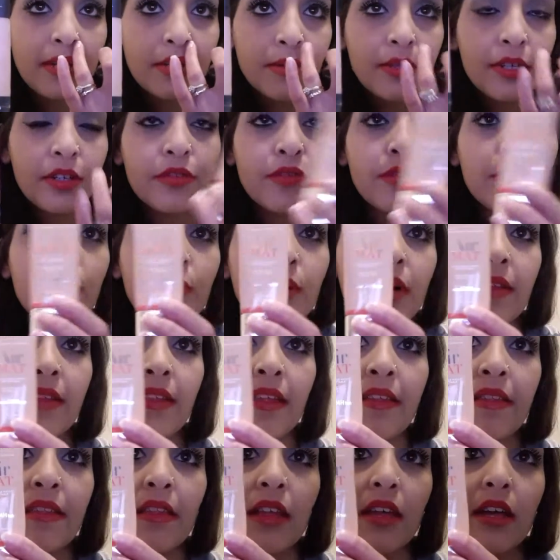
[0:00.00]
Matte 24 and
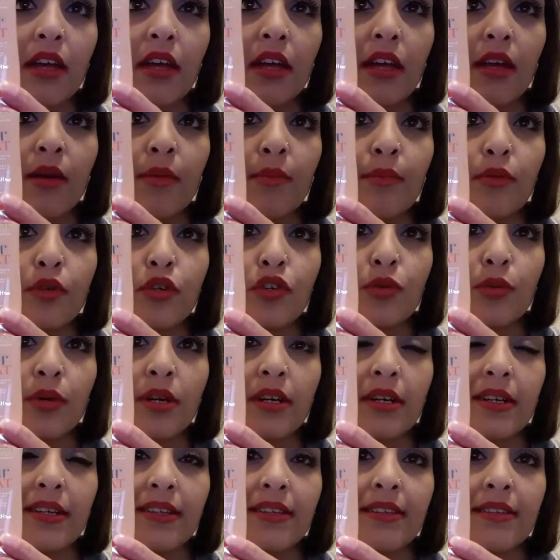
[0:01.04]
then the
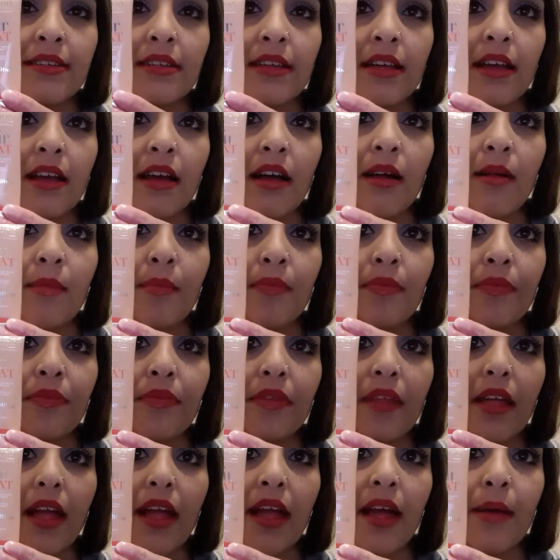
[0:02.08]
Bourjois
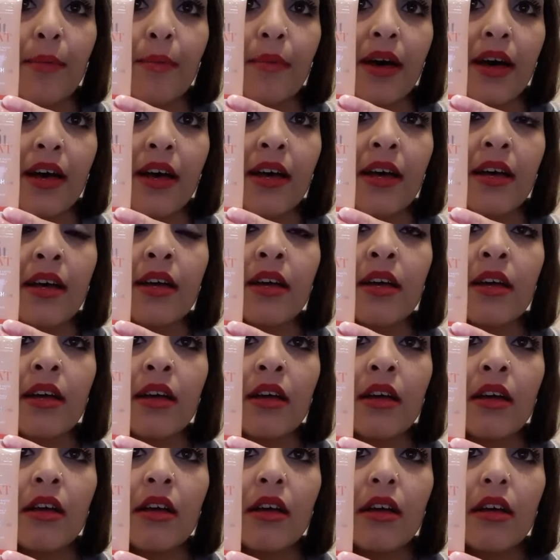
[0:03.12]
Air Matte
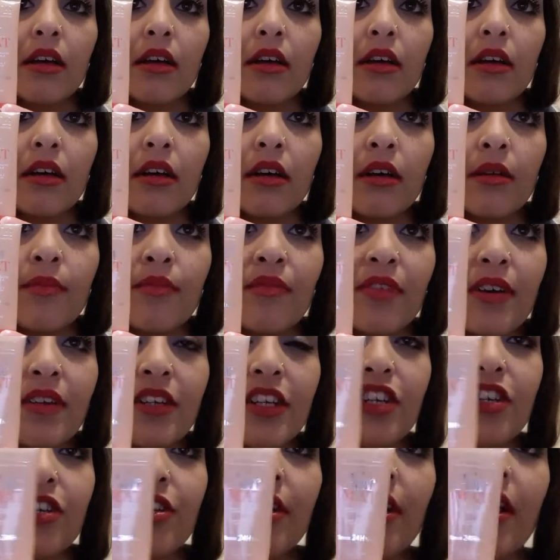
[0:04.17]

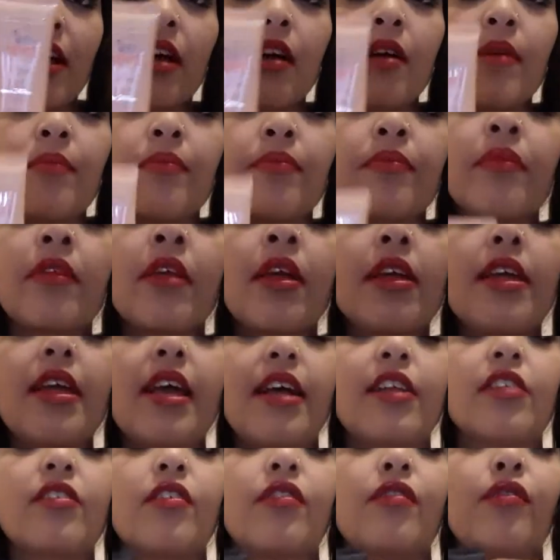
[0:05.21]
foundation.
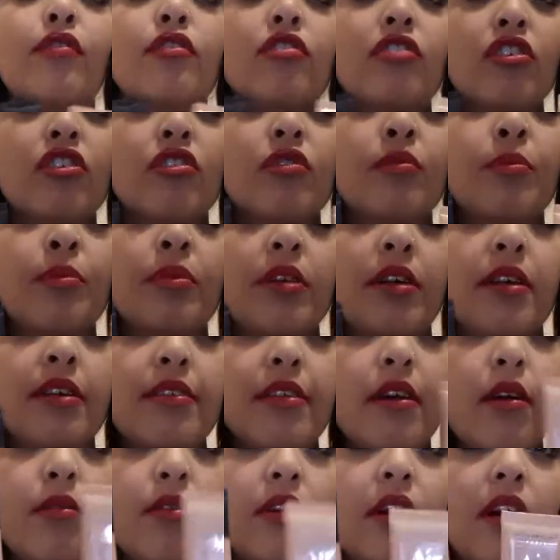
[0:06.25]
Yeah, so for drugstore products
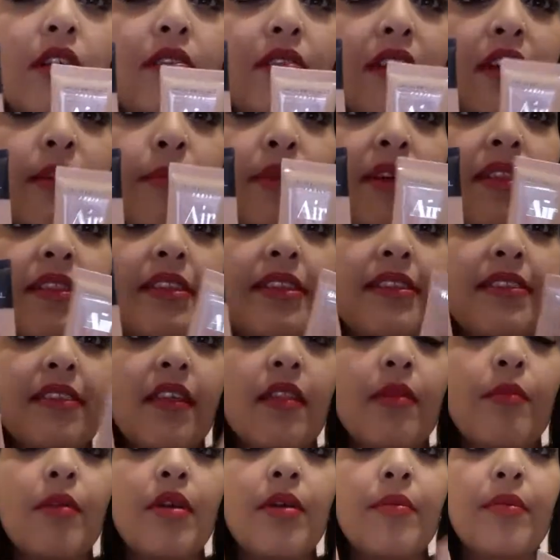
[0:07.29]
I would highly recommend these
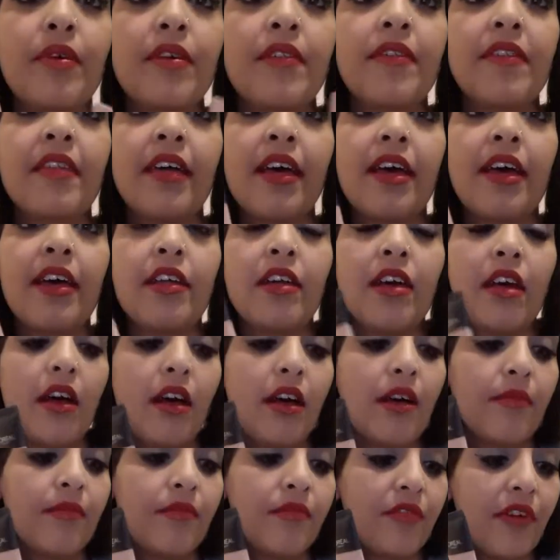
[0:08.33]
at the moment.
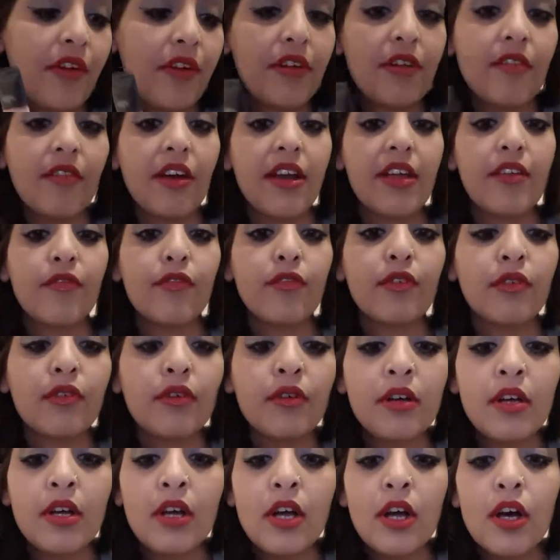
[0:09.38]
They're very great for
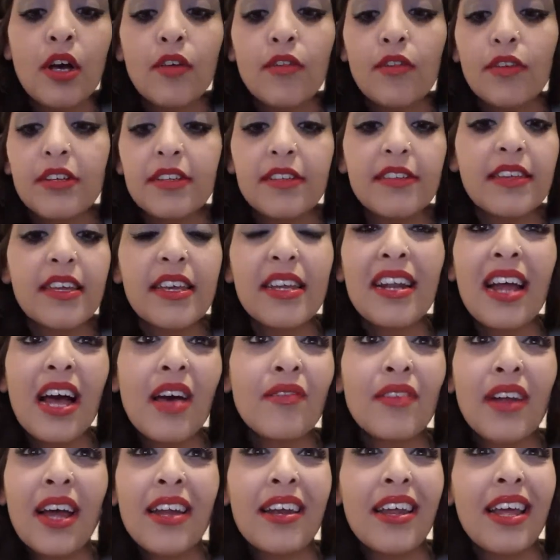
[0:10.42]
your skin.
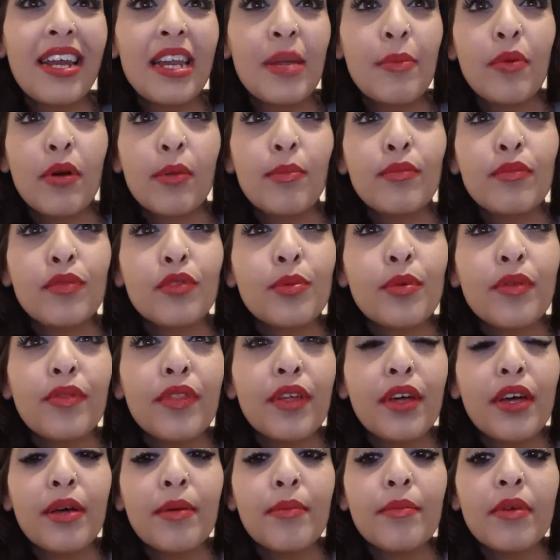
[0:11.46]
Haven't had any problems with
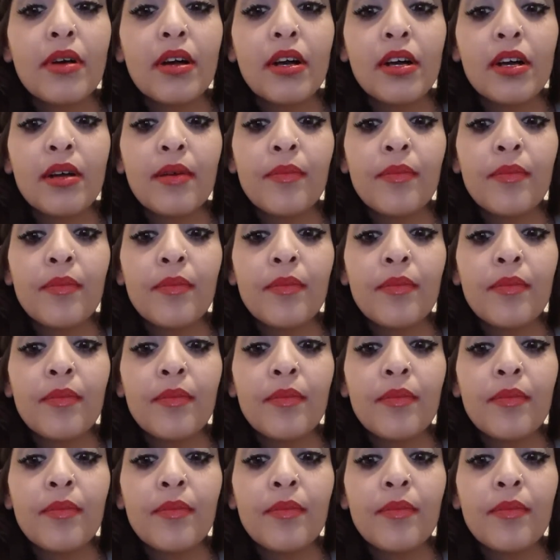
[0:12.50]
them.